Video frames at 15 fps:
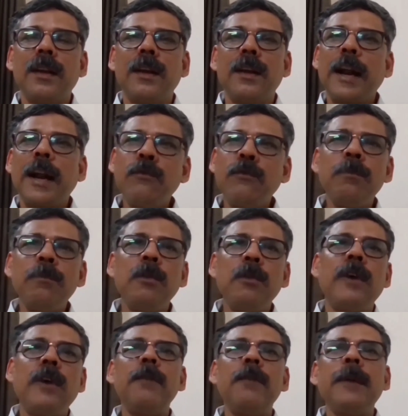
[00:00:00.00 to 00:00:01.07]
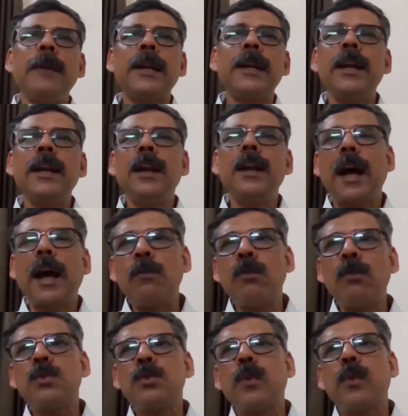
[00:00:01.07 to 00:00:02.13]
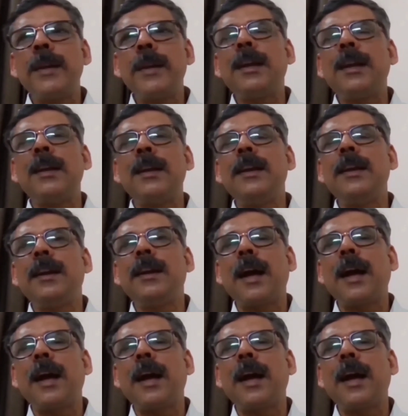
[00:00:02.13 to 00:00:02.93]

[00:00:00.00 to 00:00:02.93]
Right from the very beginning, I was very clear.